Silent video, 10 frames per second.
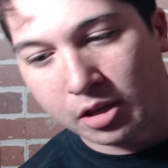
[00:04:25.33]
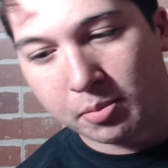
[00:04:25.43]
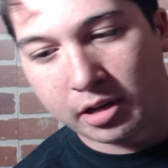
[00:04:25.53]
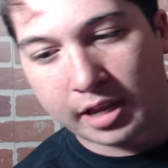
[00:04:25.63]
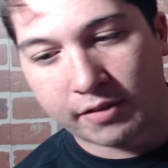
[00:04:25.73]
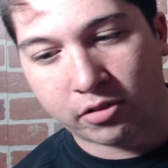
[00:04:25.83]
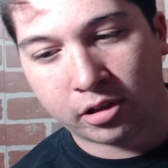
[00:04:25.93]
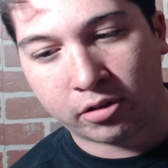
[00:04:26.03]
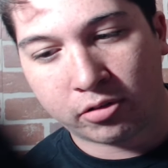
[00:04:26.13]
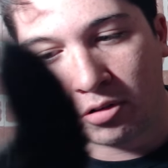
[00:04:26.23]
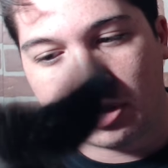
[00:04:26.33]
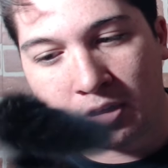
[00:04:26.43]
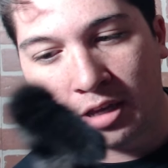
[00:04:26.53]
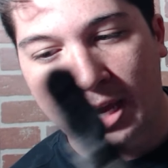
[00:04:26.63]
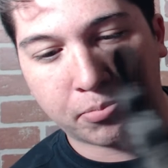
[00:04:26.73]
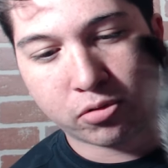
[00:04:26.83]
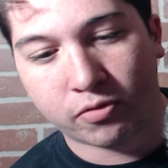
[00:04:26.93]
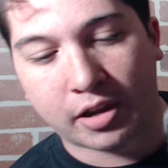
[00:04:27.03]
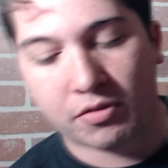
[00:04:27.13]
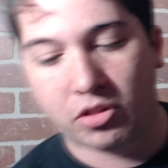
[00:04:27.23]
I'm gonna have to literally
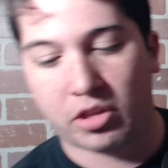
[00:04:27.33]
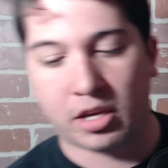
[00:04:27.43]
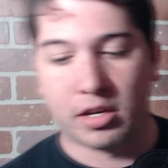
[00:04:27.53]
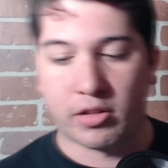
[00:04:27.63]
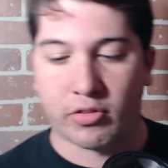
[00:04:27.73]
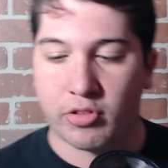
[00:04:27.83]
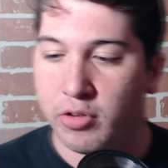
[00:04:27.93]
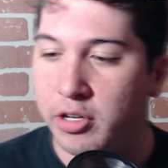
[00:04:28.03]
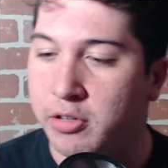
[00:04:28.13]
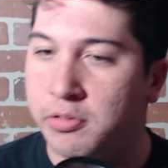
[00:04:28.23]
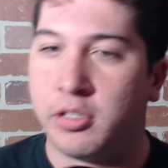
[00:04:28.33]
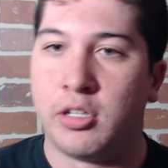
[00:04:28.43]
cat-proof everything in this studio.